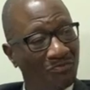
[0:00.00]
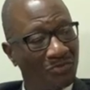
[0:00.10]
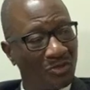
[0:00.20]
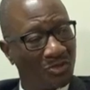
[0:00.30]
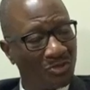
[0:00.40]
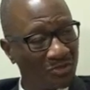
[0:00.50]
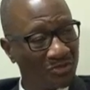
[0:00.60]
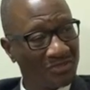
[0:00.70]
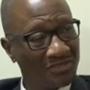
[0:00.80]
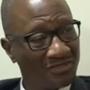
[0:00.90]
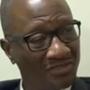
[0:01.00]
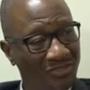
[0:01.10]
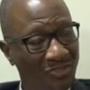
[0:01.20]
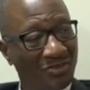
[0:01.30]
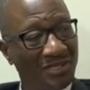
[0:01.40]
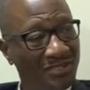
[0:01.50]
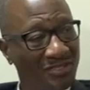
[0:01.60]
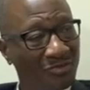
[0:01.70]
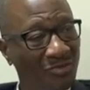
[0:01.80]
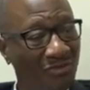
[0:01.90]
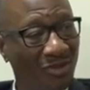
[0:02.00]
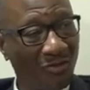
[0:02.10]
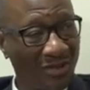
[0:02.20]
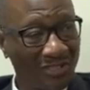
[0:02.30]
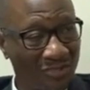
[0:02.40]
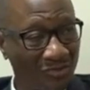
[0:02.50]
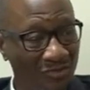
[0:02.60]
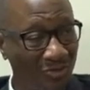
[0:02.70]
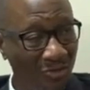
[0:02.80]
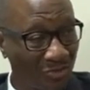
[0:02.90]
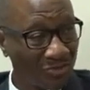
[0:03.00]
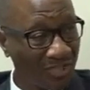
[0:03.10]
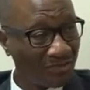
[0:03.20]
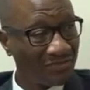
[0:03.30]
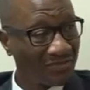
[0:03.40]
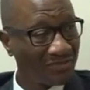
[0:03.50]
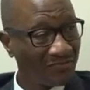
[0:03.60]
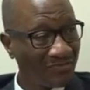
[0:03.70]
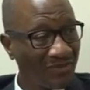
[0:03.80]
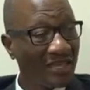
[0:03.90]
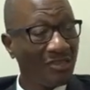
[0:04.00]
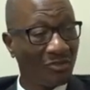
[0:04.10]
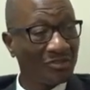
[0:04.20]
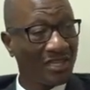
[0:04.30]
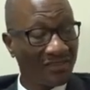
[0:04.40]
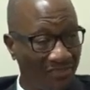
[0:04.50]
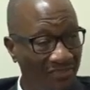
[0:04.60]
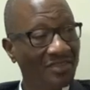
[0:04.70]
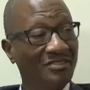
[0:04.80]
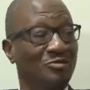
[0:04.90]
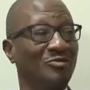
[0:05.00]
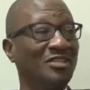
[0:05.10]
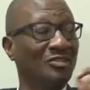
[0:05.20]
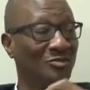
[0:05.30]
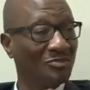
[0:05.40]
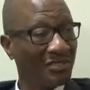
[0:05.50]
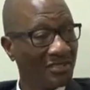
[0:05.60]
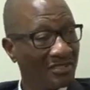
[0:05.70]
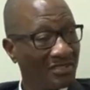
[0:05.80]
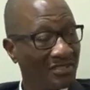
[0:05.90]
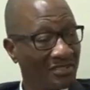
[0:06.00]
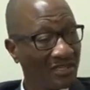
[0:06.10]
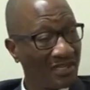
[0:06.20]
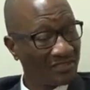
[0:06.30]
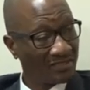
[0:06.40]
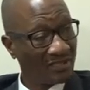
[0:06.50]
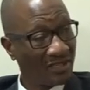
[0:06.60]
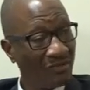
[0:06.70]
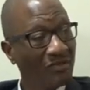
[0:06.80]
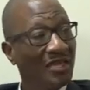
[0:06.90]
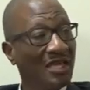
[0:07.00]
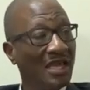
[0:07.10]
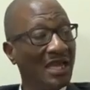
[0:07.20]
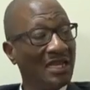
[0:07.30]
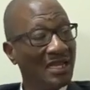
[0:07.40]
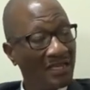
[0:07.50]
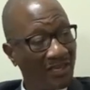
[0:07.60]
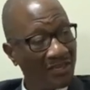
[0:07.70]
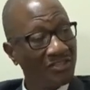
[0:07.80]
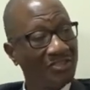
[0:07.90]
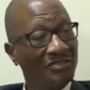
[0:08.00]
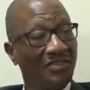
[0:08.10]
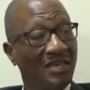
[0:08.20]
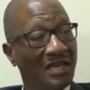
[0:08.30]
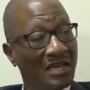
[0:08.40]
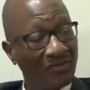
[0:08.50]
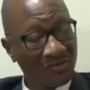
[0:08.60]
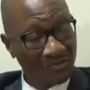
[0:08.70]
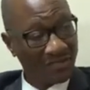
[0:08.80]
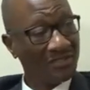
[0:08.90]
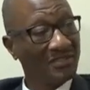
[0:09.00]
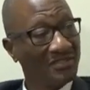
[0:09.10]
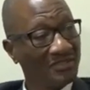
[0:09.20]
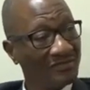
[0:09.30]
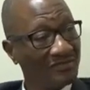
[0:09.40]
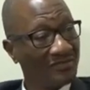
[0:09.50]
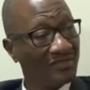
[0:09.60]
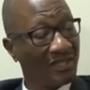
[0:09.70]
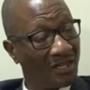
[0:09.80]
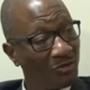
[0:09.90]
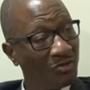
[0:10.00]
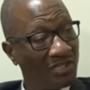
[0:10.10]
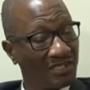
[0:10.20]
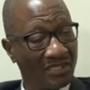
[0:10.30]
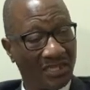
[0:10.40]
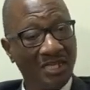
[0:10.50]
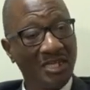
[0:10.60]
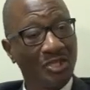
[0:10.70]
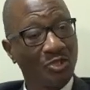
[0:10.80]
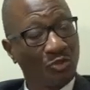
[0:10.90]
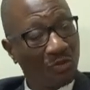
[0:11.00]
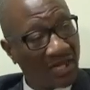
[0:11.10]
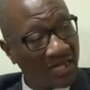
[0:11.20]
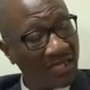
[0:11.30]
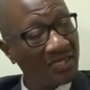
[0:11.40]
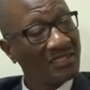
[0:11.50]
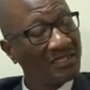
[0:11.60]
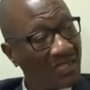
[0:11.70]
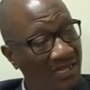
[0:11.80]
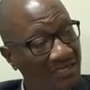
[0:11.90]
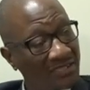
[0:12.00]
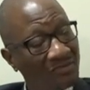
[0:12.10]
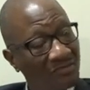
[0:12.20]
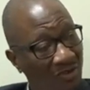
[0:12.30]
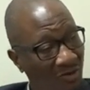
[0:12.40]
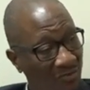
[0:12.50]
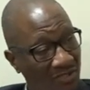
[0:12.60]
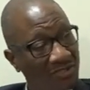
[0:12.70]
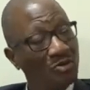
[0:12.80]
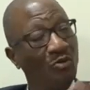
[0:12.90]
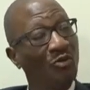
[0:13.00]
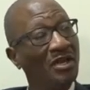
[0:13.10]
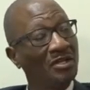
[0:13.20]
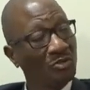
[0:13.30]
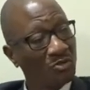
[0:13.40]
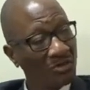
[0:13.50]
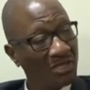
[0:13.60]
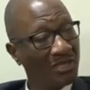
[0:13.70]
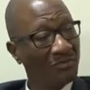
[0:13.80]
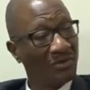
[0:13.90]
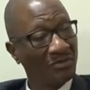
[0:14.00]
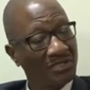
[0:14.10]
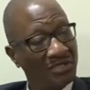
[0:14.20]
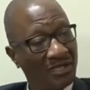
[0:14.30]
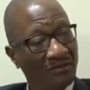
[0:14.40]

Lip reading: produce journalism of the quality of New York Times, those are the things we need to be discussing now and engaging the government, the regulator, to create that environment. So we are talking about